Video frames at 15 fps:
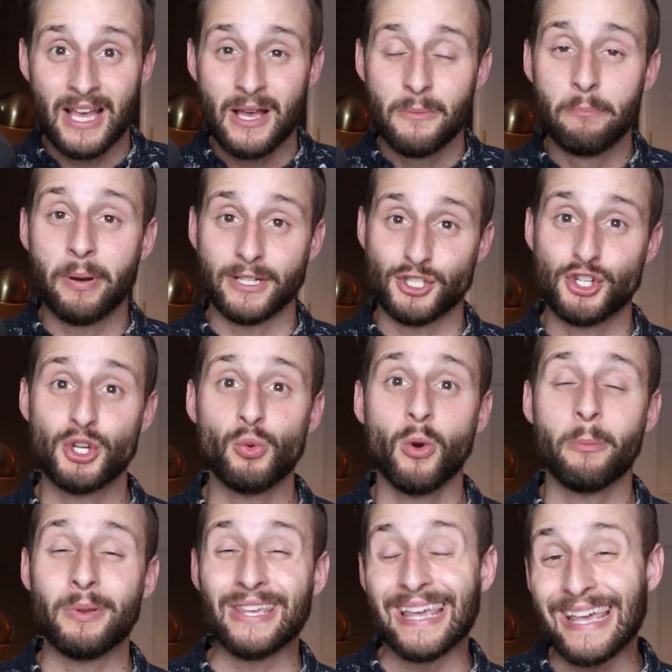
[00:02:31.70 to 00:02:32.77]
but she will
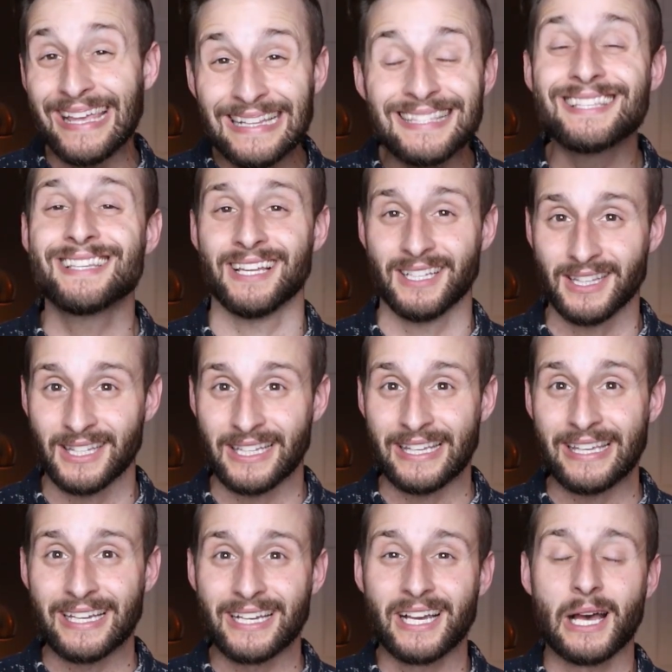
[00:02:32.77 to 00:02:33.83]
be
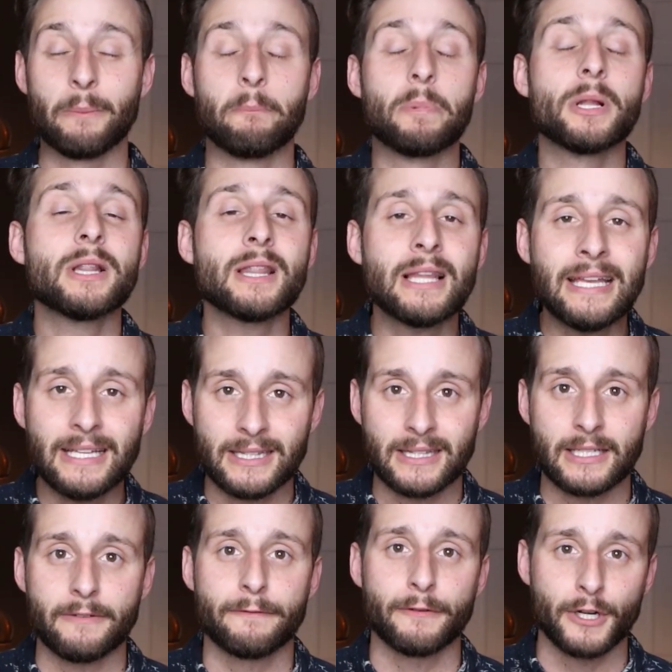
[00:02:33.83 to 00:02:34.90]
instantly,
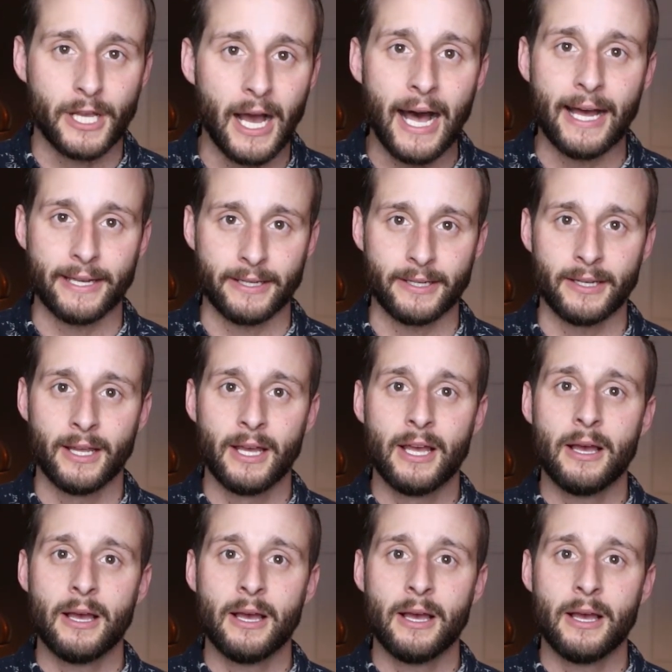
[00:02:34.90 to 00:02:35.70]
completely forgotten